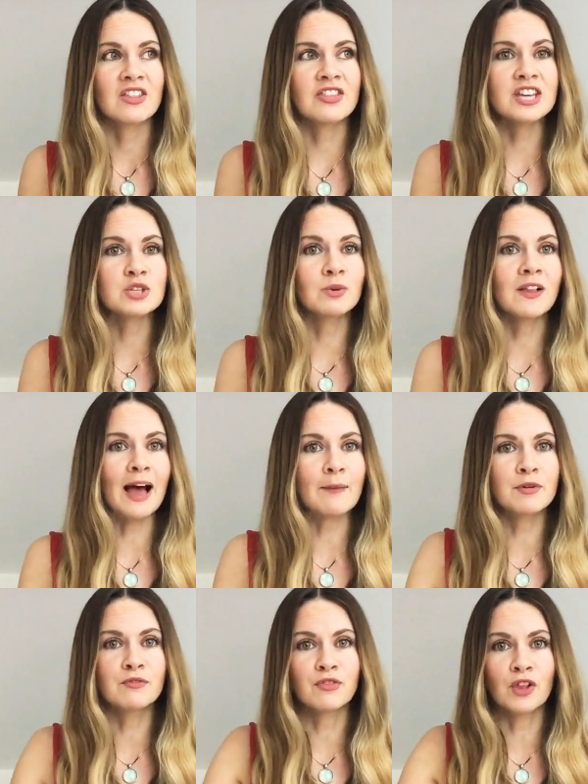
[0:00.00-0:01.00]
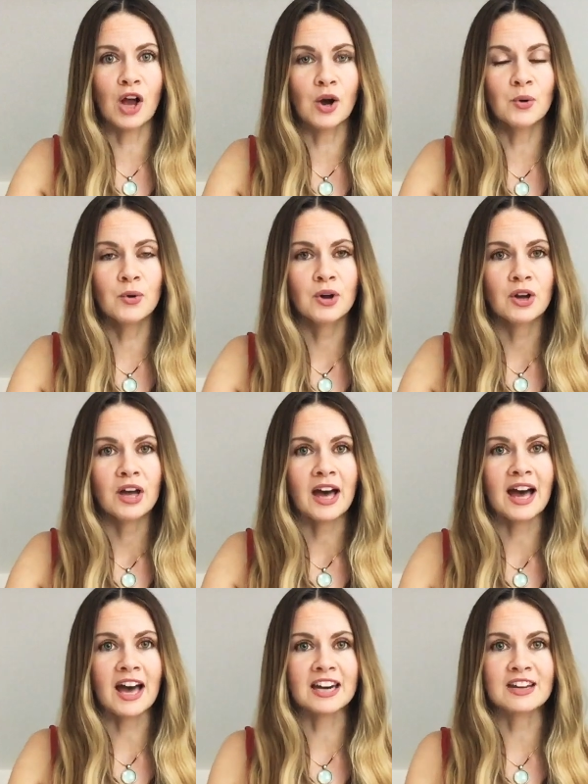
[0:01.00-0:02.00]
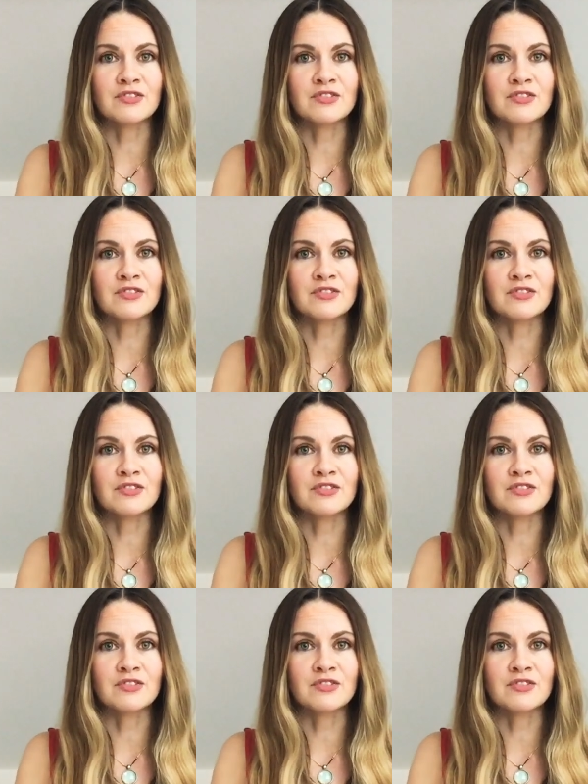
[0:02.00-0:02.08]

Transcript: this will ebb and flow. And